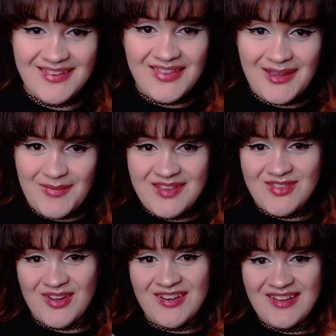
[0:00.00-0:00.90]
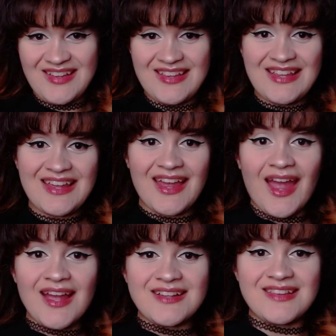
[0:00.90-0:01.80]
you like my shirt?
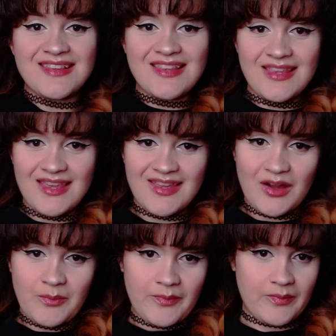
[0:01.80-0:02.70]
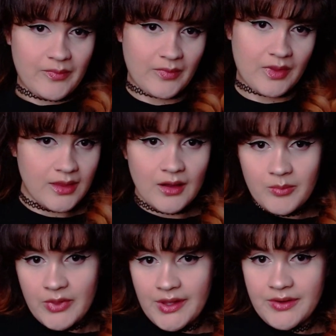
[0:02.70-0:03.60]
It's young
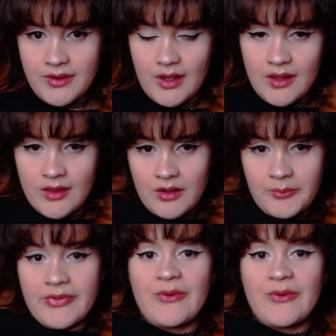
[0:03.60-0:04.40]
blood, not young blue.